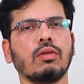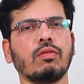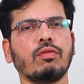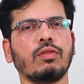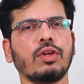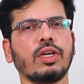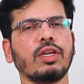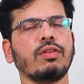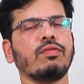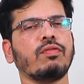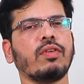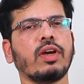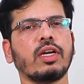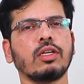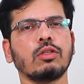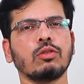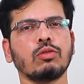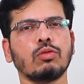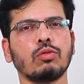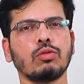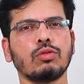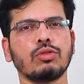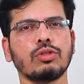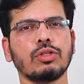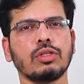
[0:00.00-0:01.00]
very fine
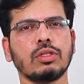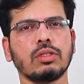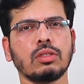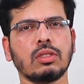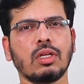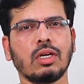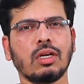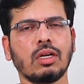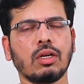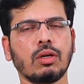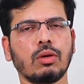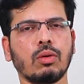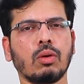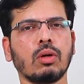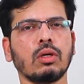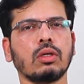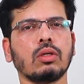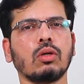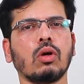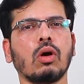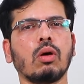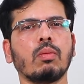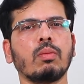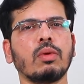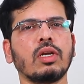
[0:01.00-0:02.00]
sutures that are
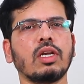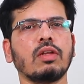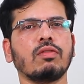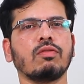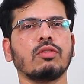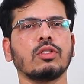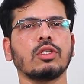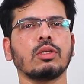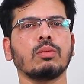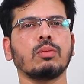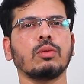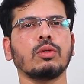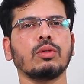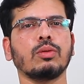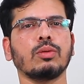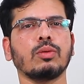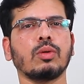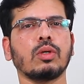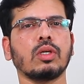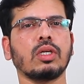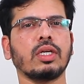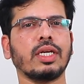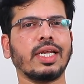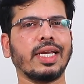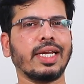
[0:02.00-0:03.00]
not commonly visible to
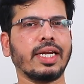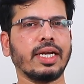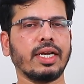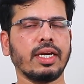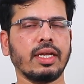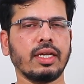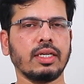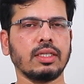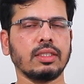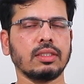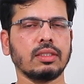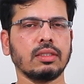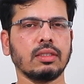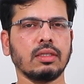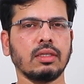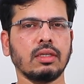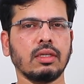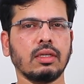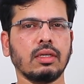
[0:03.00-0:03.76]
our naked eyes.